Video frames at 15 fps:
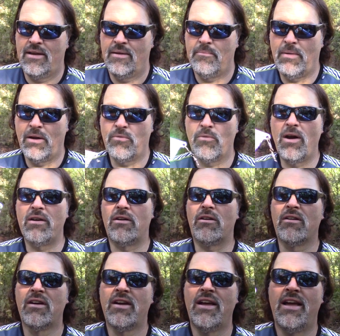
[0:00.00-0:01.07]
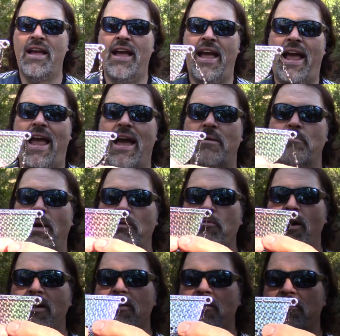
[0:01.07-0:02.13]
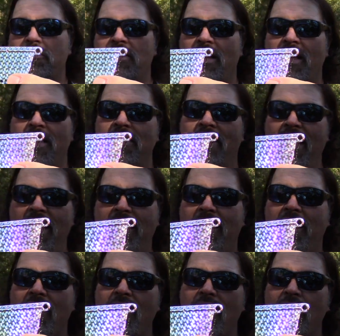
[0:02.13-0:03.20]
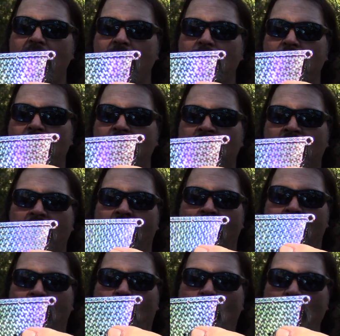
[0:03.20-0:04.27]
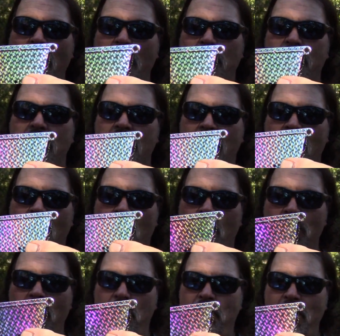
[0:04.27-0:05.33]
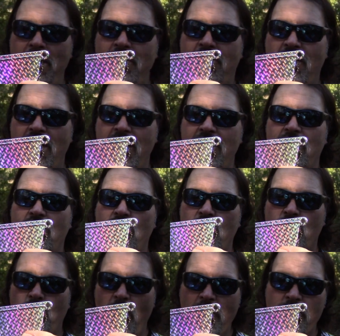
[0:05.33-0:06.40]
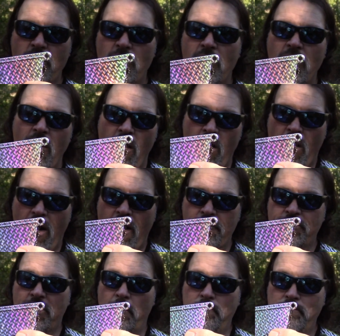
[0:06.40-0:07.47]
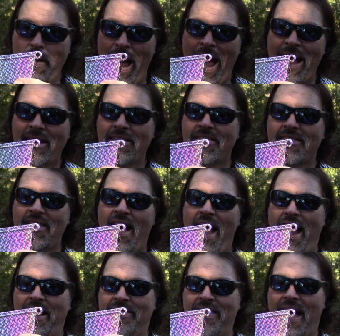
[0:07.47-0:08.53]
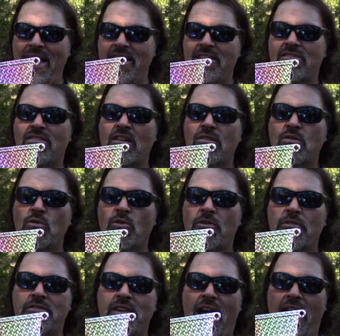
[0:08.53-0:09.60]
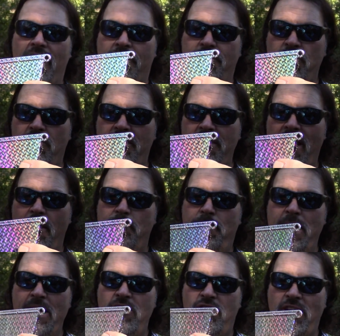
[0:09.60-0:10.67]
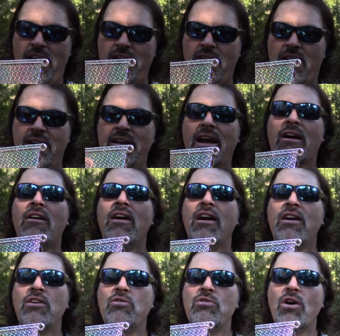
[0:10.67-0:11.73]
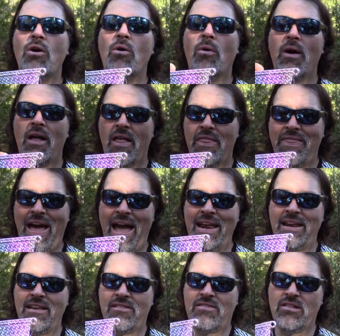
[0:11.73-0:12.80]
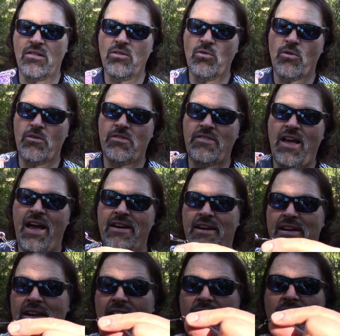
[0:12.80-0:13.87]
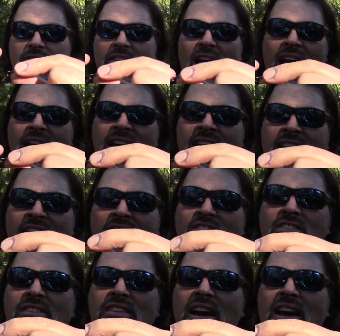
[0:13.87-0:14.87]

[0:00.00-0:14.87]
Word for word: my rudder, and my rudders, they come equipped with a bead chain swivel off the back side. That is the lure side. If you see that bead chain on there, you know that is the lure side. On the other side, it's just